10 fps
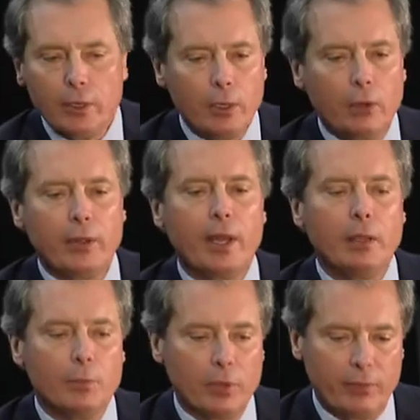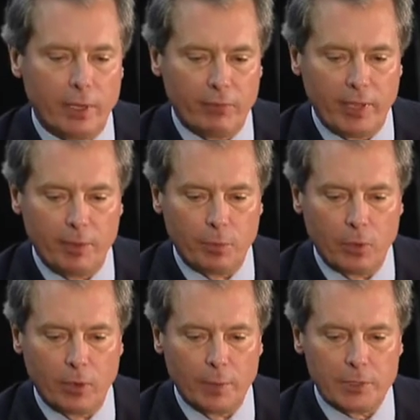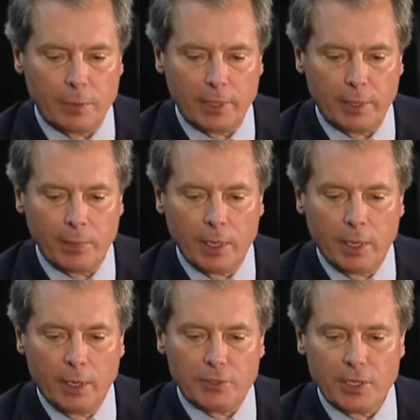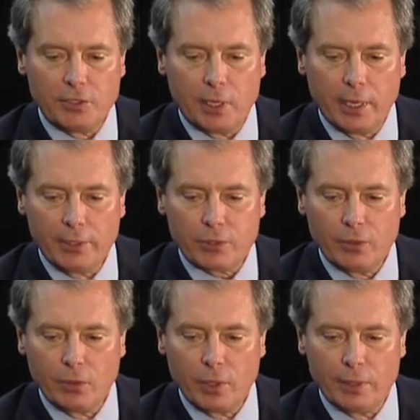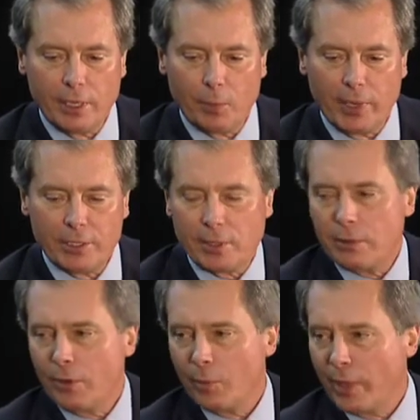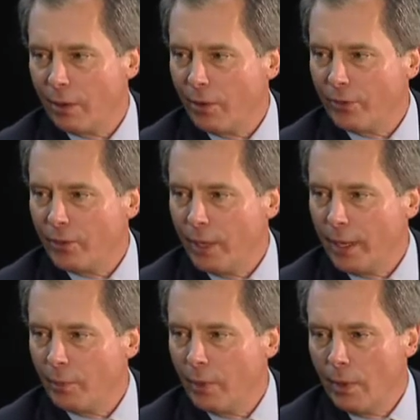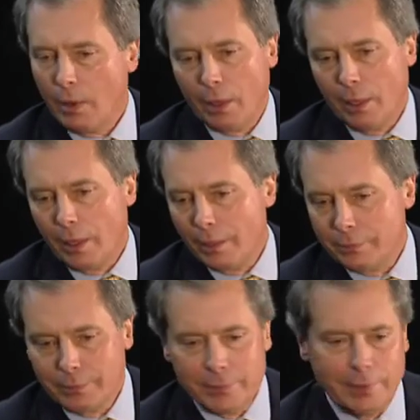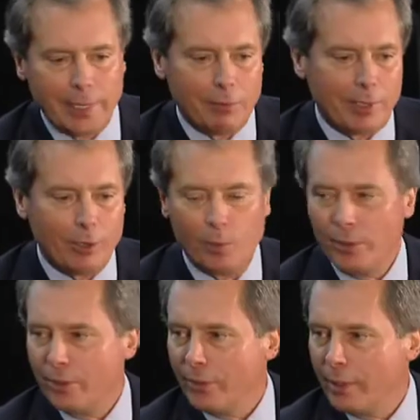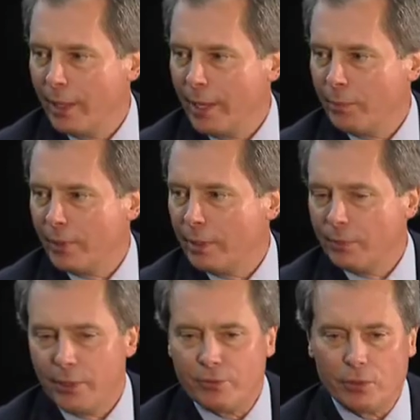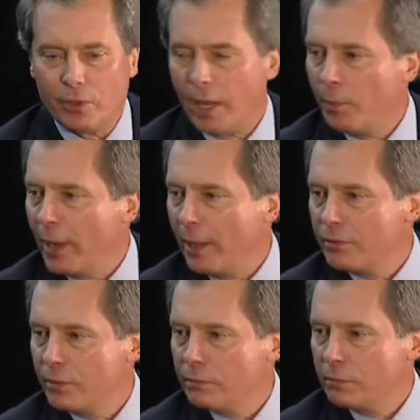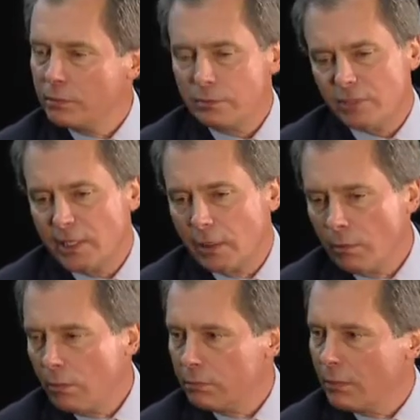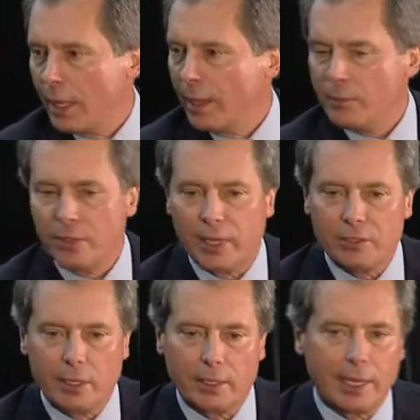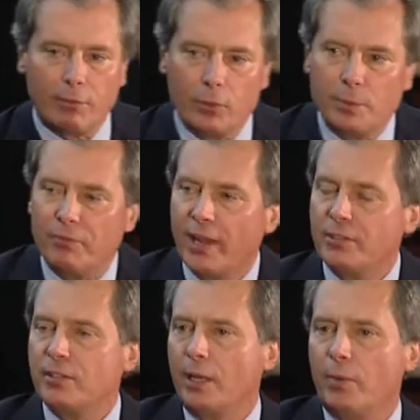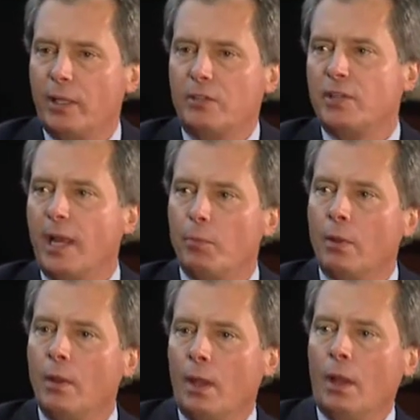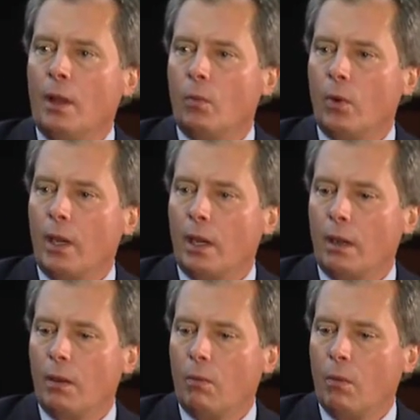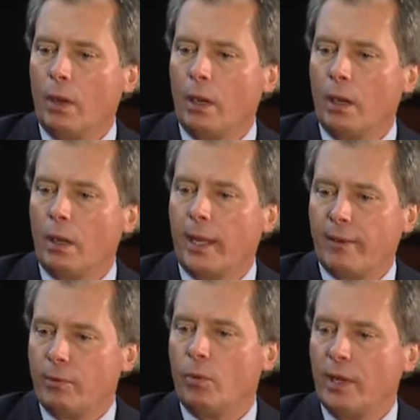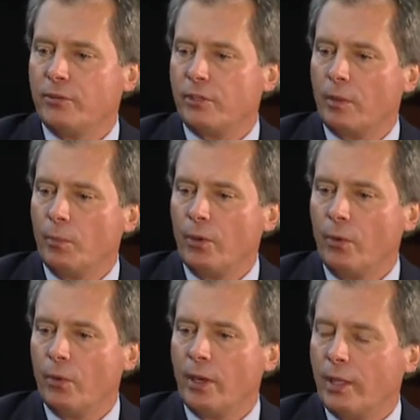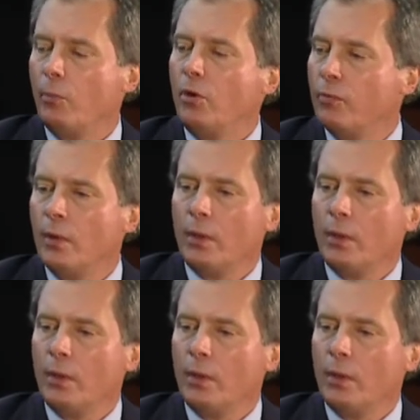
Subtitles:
You know, you got a number of innovative programs. I mean, I'm Sunset High School in El Paso. I talk about it all the time. Not really open during the day, but it's for dropouts and single moms and things like that. I've always been fascinated by the example where everyone has a computer and they move.